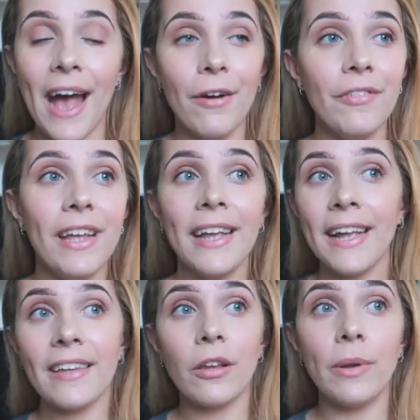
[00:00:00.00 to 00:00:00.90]
have.
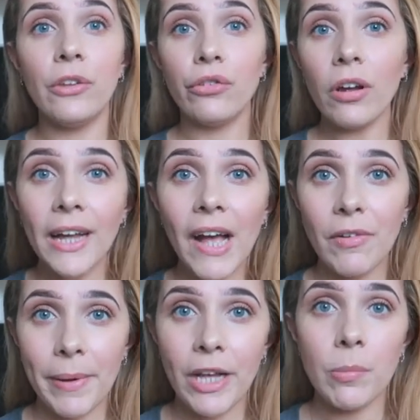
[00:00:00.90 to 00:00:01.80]
So he's drunk
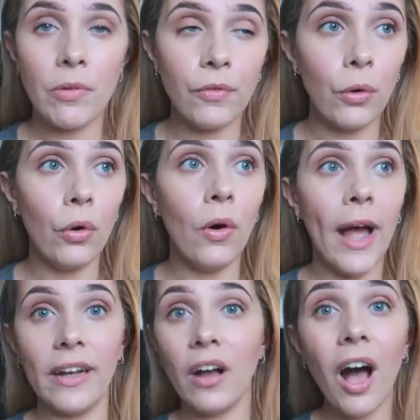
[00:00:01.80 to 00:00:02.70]
out of a beaker
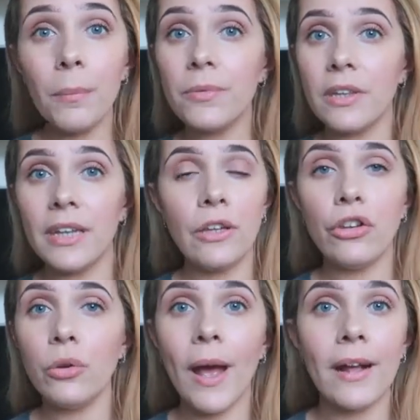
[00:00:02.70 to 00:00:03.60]
before and cups, and he
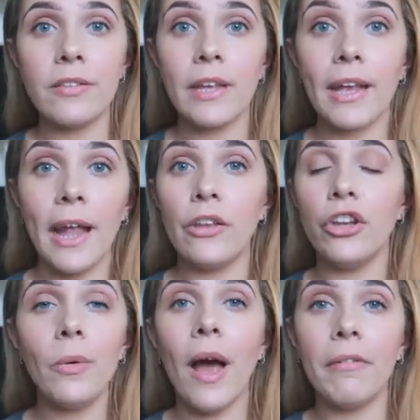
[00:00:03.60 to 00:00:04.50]
knew how to eat. He
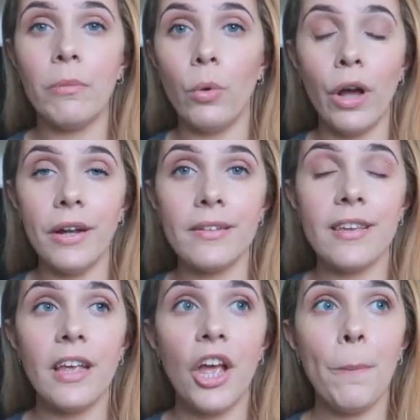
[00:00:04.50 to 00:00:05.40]
knew how it worked.